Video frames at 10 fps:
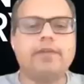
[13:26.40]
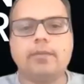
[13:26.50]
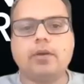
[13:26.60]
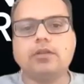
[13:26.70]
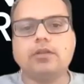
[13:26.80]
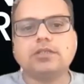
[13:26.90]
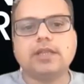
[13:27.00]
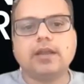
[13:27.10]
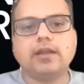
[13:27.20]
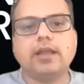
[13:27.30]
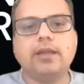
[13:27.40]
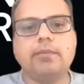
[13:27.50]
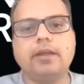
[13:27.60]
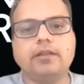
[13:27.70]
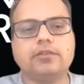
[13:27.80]
I feel about this is that
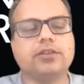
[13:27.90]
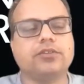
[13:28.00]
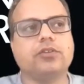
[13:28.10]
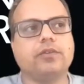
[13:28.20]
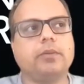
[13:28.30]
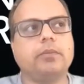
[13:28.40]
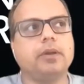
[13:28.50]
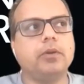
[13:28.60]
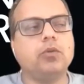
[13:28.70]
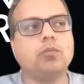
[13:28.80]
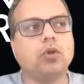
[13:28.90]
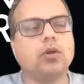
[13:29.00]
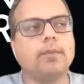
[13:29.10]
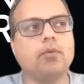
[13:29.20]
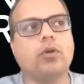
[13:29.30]
enabling the success of
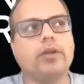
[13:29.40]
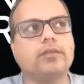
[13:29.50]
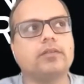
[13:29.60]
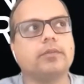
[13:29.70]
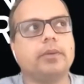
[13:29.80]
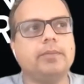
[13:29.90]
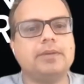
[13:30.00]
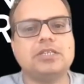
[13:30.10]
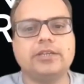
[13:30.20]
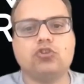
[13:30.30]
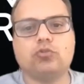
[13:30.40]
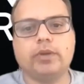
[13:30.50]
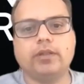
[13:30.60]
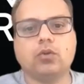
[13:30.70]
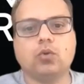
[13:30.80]
remote employees pretty much needs to
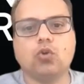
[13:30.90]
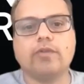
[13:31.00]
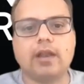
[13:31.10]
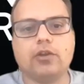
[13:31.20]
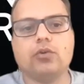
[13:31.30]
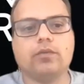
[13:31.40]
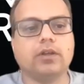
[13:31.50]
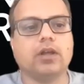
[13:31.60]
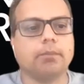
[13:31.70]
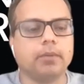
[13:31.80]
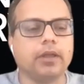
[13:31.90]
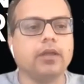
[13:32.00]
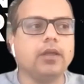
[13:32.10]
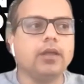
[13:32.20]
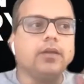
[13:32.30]
be the core value of the company,
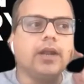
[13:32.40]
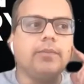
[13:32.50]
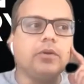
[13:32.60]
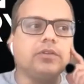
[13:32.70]
right?